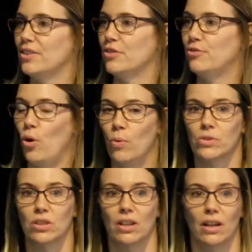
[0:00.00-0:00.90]
The
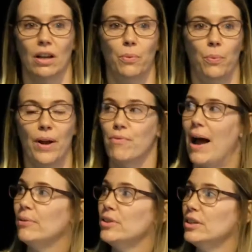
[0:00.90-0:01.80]
forms
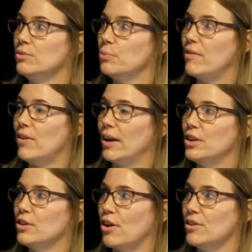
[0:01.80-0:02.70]
went round
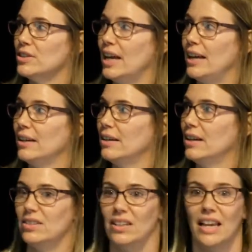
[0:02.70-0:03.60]
the authority
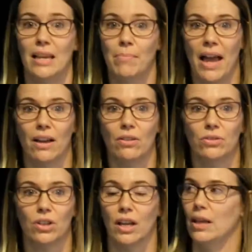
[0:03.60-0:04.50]
as
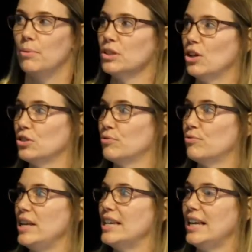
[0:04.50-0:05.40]
emails. There was lots
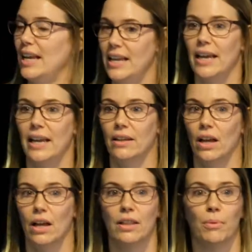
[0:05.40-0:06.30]
of
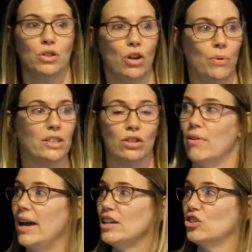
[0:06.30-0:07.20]
rekeying. There was no
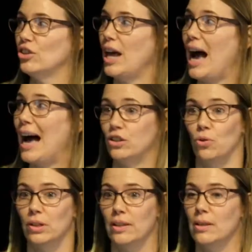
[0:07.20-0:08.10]
integration
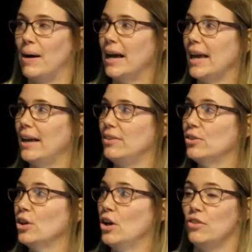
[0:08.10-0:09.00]
at all in the back
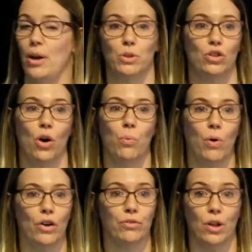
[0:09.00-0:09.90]
end. There was
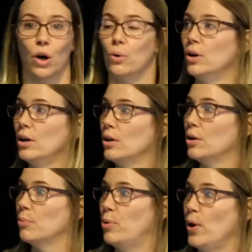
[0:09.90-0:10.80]
no workflow
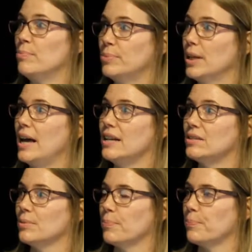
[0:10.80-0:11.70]
put in
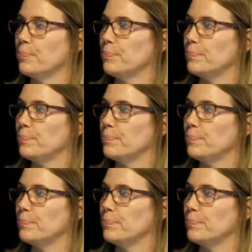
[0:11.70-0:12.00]
place.